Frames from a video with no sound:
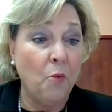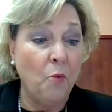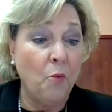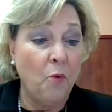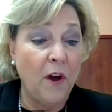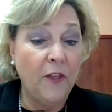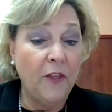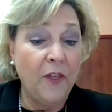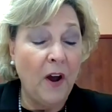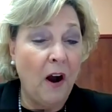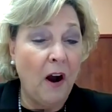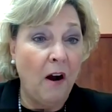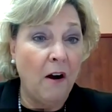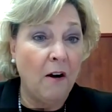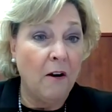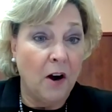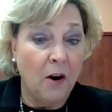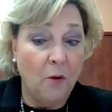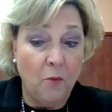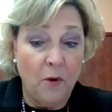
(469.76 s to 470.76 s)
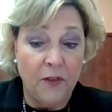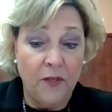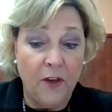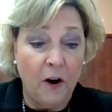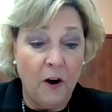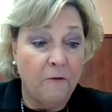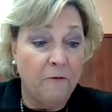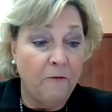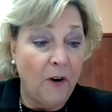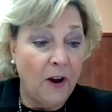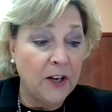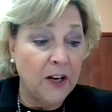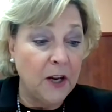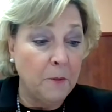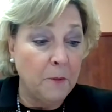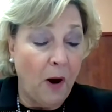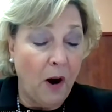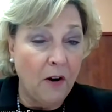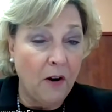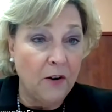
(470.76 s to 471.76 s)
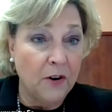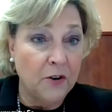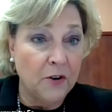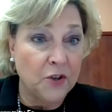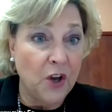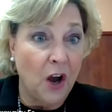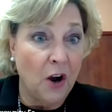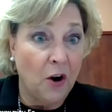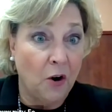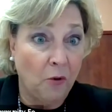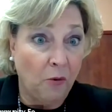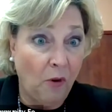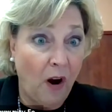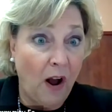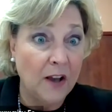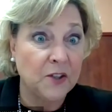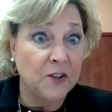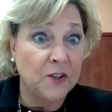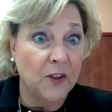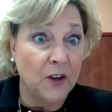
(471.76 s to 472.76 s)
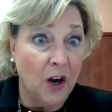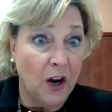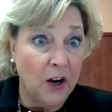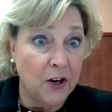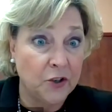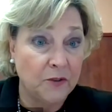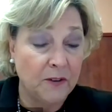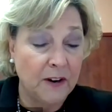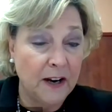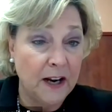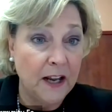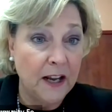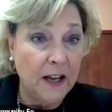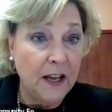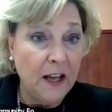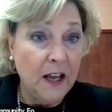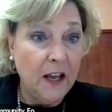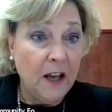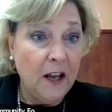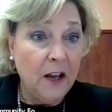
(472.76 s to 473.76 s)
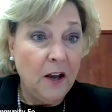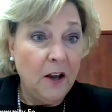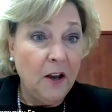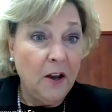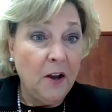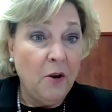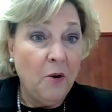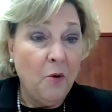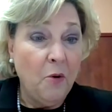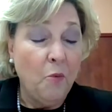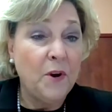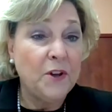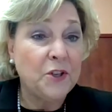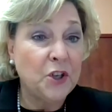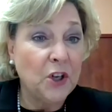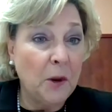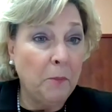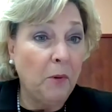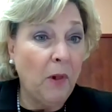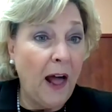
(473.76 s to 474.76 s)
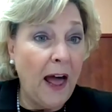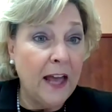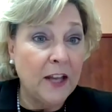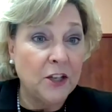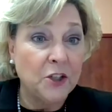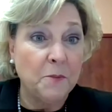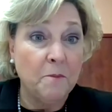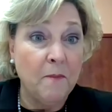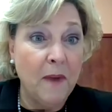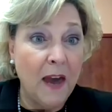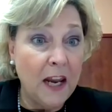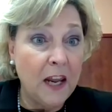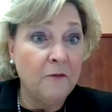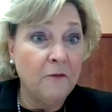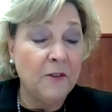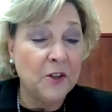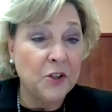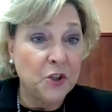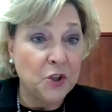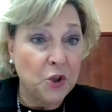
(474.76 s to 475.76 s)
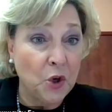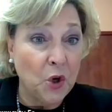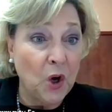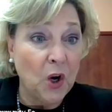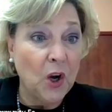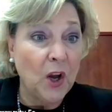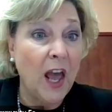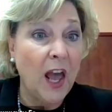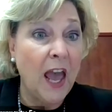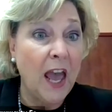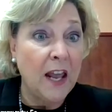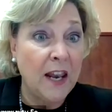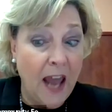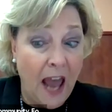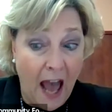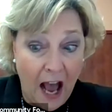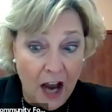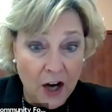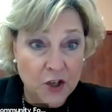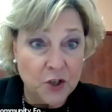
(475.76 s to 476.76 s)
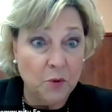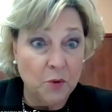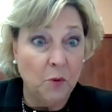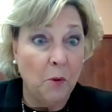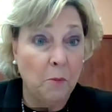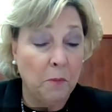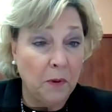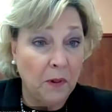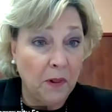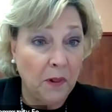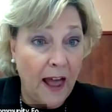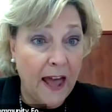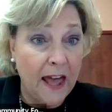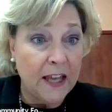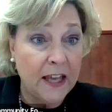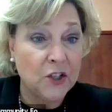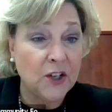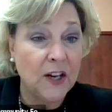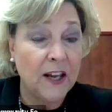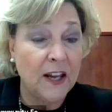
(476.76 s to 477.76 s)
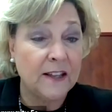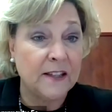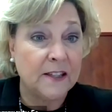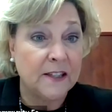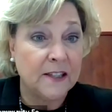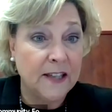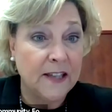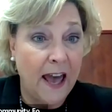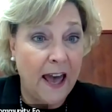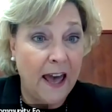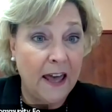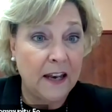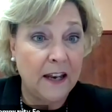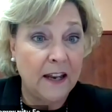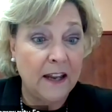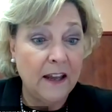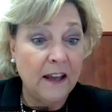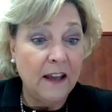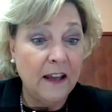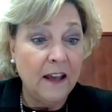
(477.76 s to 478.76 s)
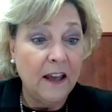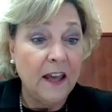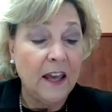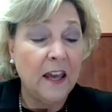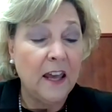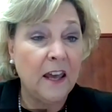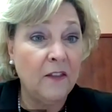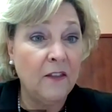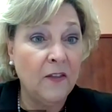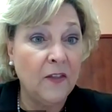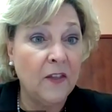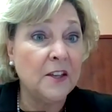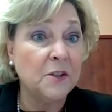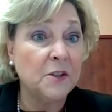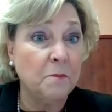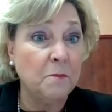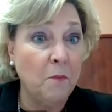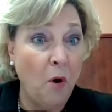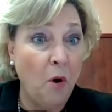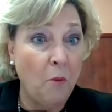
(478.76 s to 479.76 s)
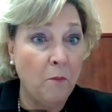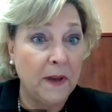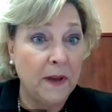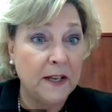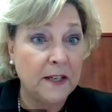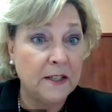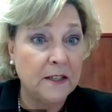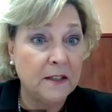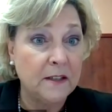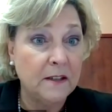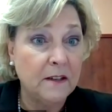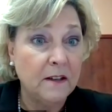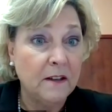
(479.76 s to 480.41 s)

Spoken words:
with our funding partners across the country. We took a pledge. Many of us took an actual pledge and said, in this moment,